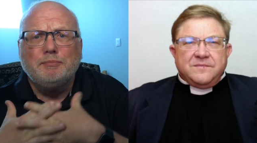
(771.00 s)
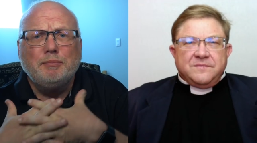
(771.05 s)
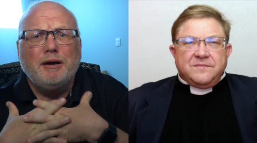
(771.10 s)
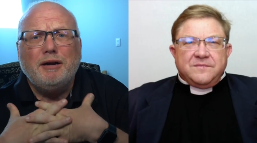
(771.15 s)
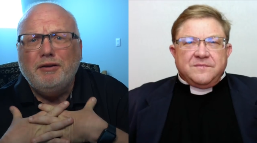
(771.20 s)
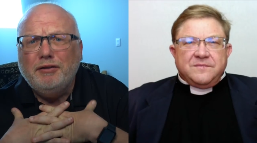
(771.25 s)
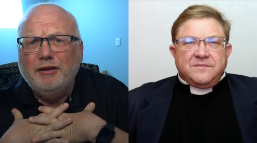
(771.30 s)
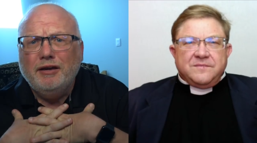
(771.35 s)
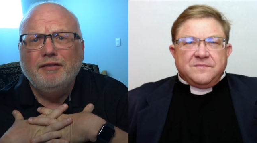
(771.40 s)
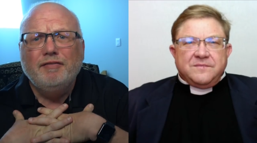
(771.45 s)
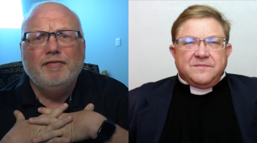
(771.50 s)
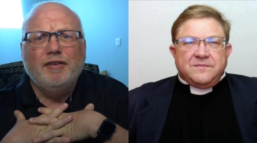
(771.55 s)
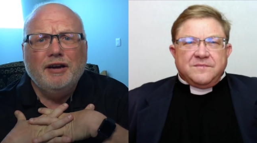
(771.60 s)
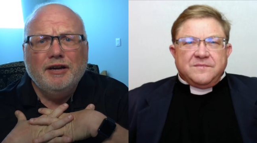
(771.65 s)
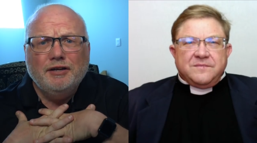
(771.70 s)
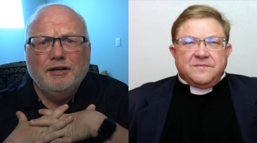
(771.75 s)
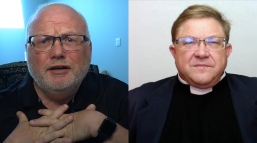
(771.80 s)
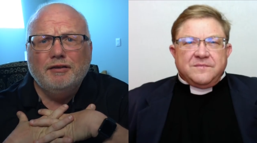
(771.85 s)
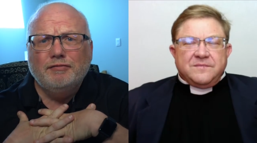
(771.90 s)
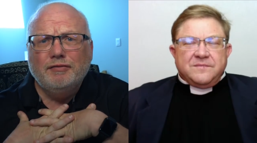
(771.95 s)
Speaker 1: better they
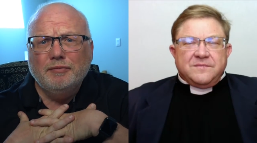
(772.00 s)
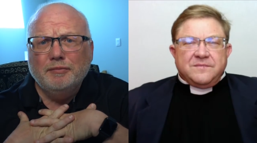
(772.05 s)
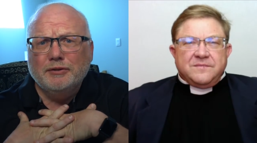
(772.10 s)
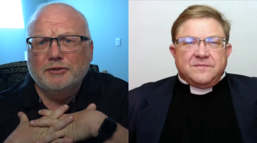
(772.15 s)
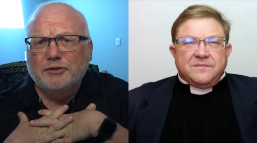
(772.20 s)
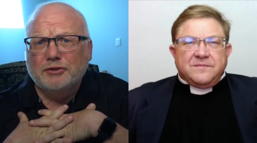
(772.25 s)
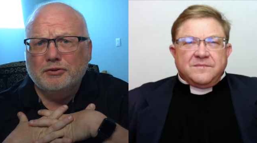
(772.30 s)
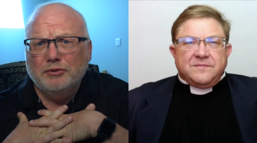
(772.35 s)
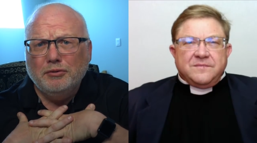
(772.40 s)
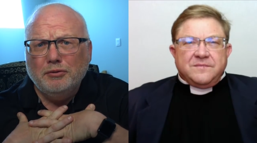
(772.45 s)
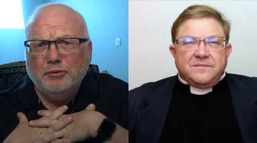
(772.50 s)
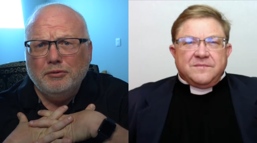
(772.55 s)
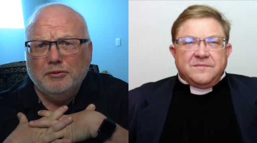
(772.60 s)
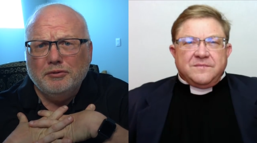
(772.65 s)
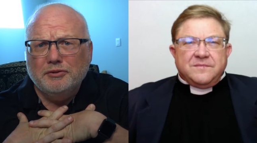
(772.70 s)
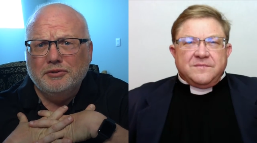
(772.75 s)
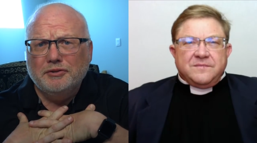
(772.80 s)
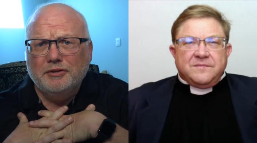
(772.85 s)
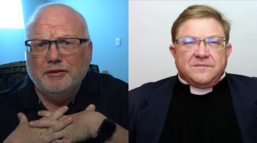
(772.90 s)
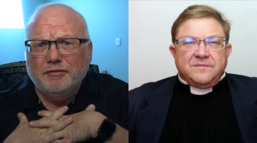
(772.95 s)
find out from the
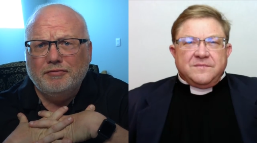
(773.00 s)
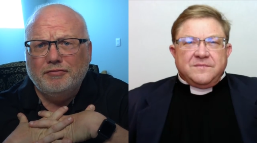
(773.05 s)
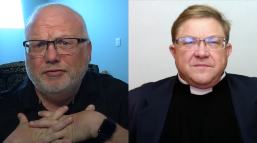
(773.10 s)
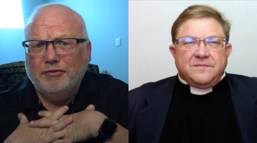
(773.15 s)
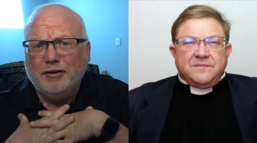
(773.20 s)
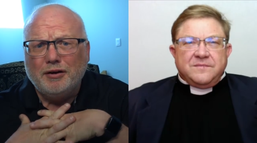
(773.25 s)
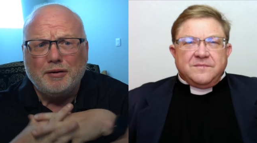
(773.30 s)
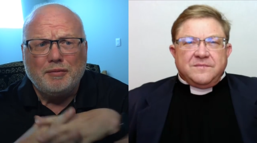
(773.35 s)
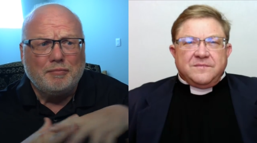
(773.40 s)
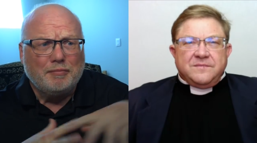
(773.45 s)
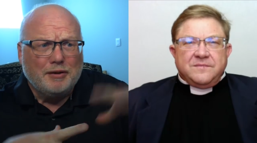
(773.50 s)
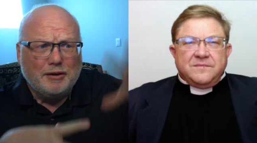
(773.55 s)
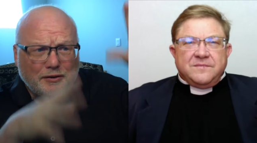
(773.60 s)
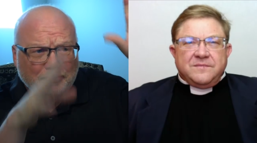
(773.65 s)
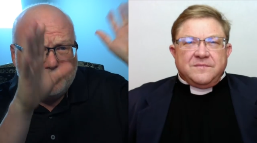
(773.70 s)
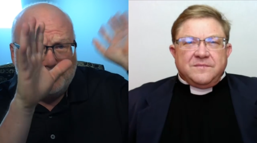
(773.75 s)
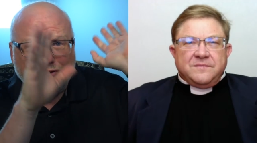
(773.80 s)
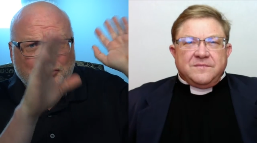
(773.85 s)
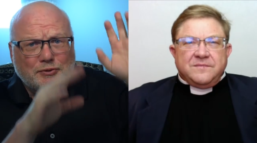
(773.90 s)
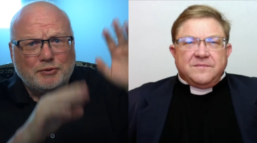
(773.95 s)
schools than from
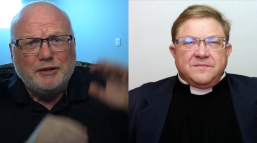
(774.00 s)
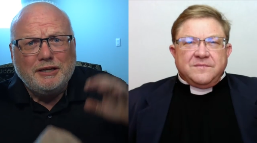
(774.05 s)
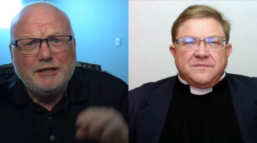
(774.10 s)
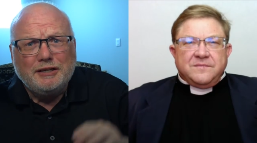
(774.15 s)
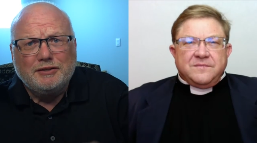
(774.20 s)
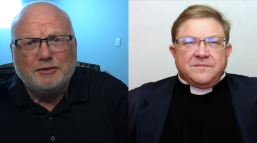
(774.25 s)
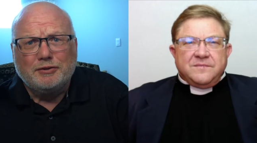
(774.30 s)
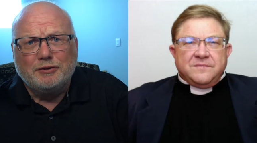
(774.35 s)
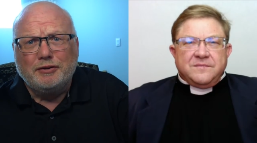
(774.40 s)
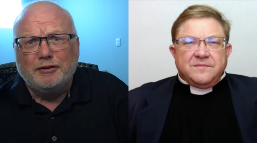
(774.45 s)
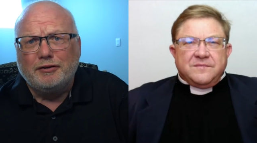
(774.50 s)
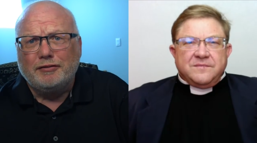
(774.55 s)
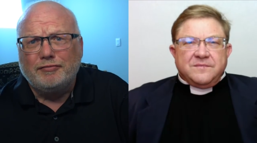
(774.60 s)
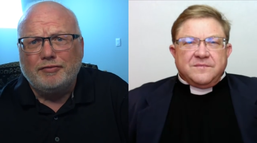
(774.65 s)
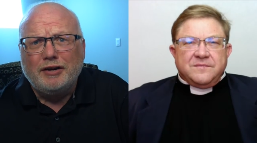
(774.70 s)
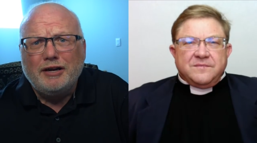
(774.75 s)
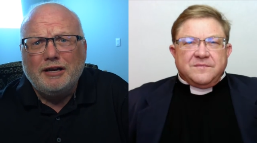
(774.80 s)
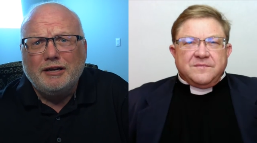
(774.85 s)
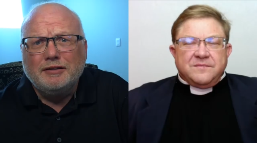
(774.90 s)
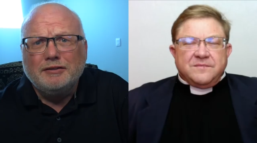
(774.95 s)
the streets or their
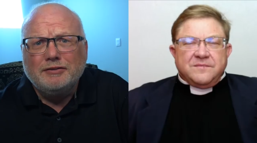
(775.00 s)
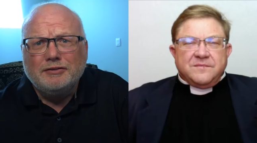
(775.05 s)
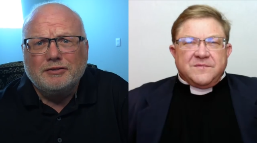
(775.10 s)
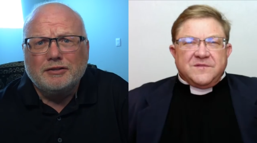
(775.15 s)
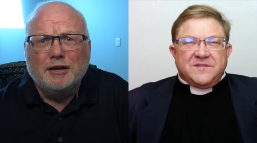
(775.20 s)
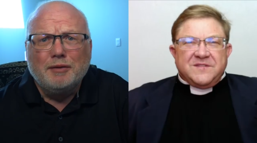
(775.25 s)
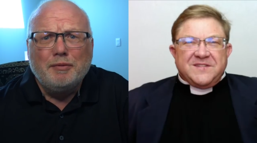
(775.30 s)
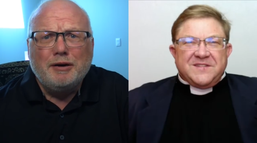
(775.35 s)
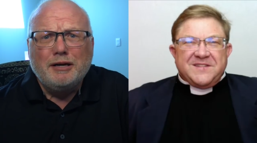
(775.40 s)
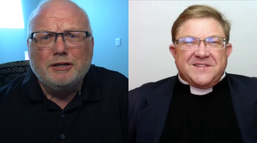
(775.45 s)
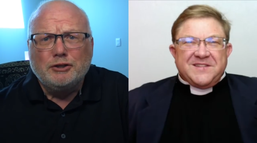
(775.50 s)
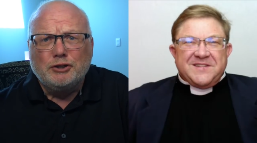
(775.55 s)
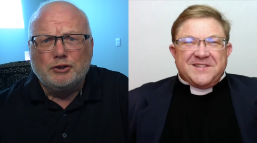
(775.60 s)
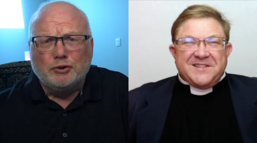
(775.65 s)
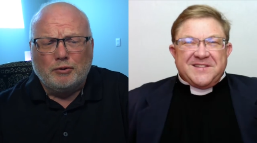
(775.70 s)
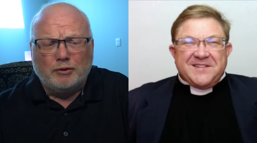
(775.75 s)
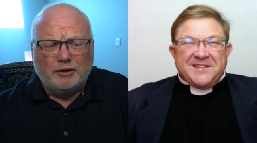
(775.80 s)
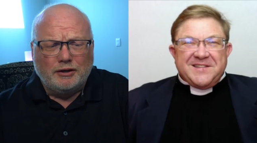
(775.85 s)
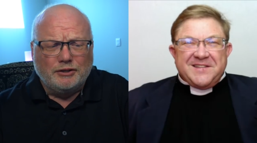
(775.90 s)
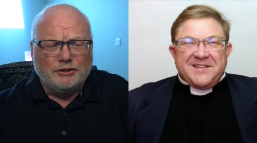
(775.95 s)
friends. Come on,
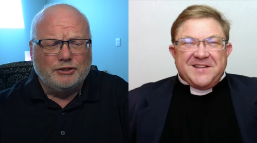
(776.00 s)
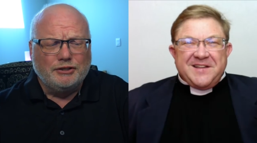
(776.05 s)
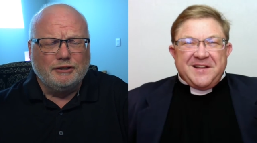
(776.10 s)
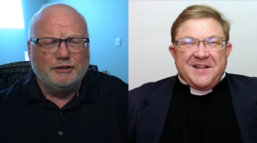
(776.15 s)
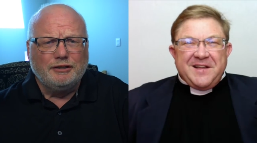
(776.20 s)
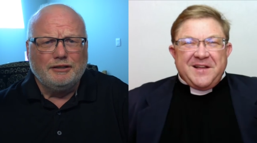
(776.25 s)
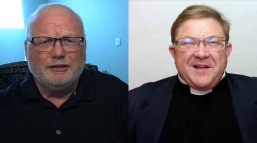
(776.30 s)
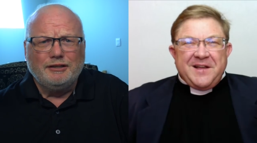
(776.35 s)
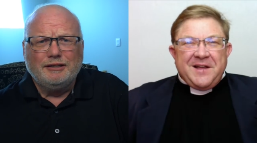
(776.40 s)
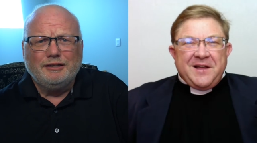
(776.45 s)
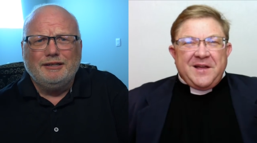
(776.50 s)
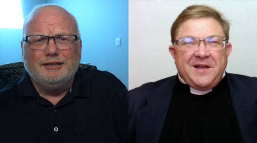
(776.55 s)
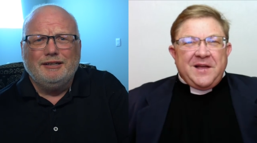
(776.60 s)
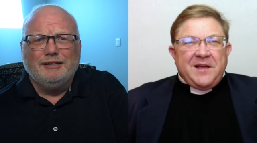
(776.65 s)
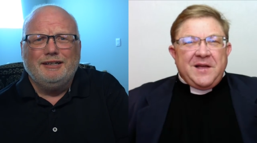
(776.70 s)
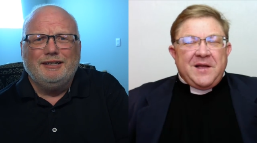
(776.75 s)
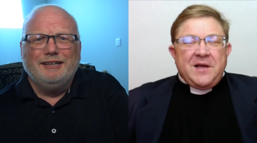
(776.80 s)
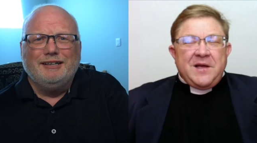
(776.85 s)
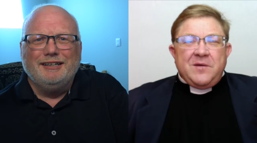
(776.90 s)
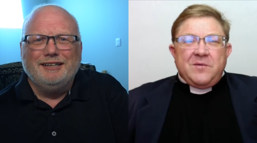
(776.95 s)
George.
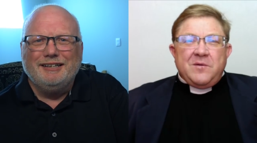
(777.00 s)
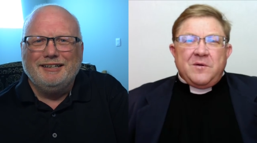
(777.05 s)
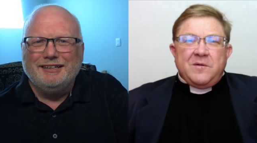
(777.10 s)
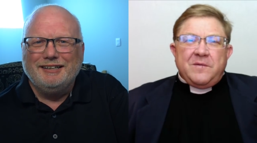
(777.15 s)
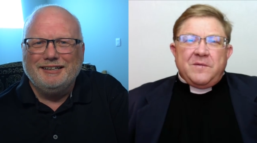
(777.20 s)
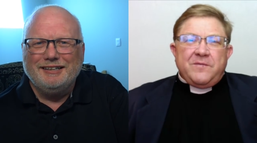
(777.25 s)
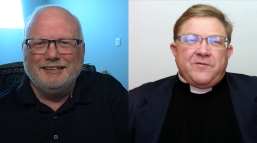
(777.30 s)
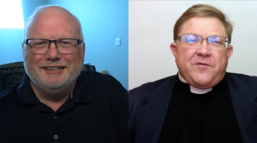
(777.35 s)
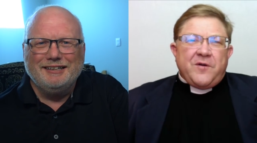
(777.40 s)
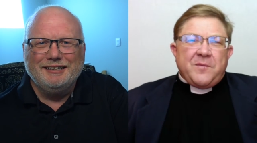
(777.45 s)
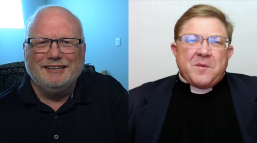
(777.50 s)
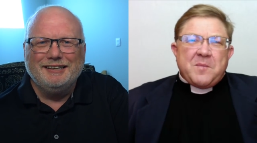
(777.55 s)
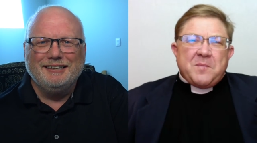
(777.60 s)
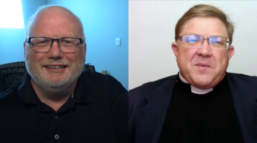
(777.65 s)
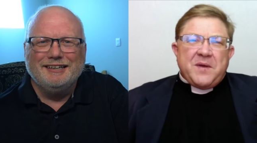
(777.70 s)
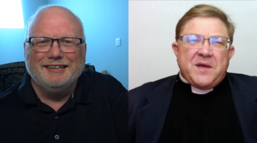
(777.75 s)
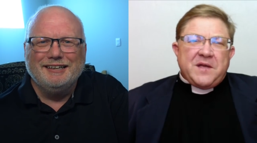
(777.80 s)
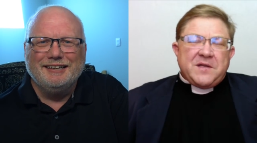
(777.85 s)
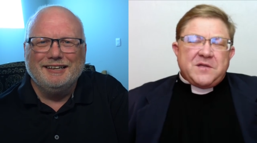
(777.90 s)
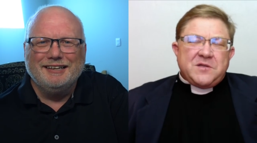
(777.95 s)
Speaker 2: Well, from a
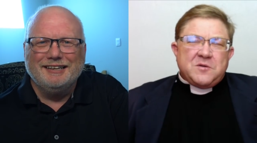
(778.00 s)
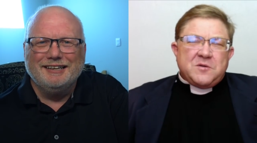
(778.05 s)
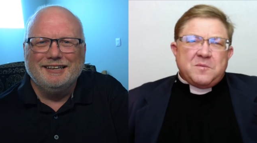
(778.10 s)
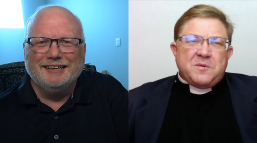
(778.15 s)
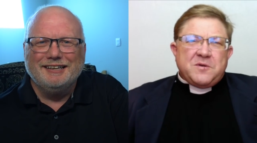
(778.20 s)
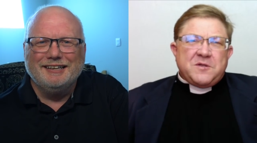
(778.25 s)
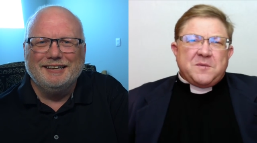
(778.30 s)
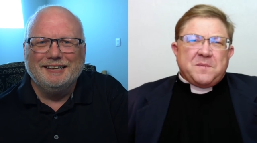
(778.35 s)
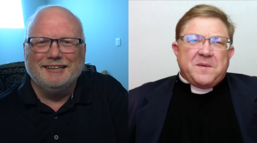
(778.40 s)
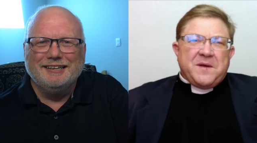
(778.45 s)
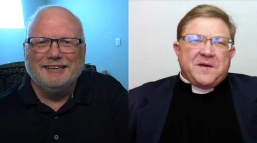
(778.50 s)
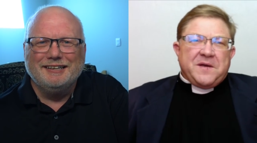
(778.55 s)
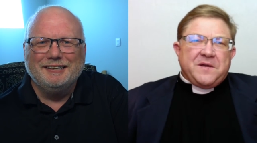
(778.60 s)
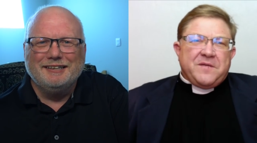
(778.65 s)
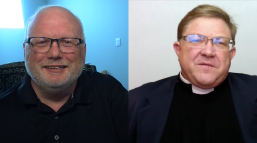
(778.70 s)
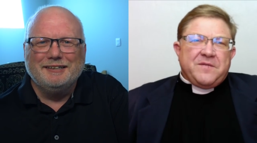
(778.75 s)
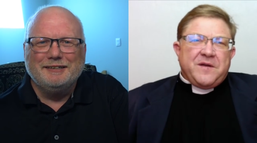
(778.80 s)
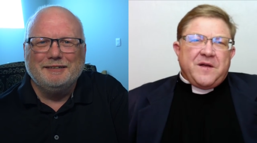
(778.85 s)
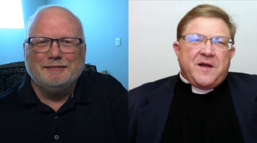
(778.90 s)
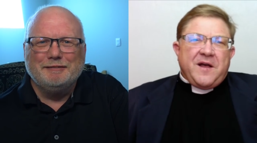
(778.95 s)
pastoral perspective,
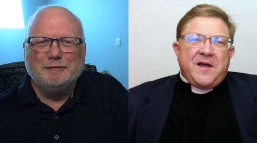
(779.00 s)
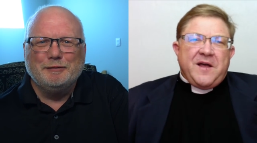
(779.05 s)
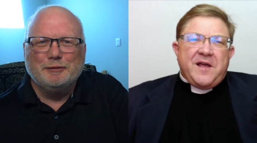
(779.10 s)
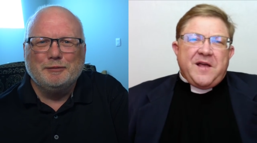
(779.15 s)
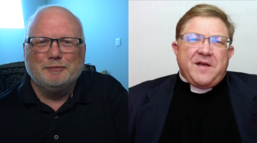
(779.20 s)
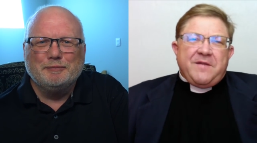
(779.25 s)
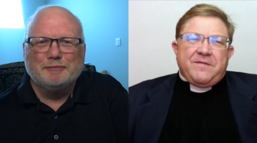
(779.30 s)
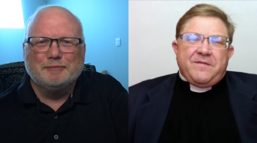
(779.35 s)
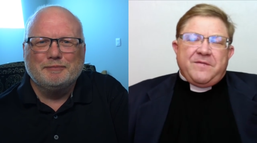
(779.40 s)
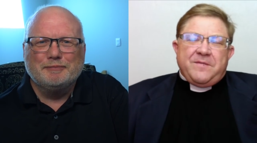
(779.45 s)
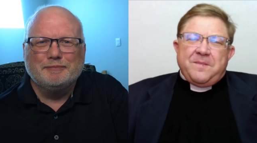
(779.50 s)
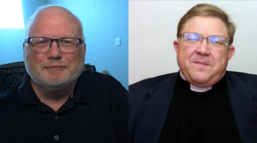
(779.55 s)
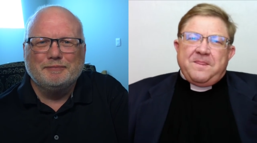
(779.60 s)
I have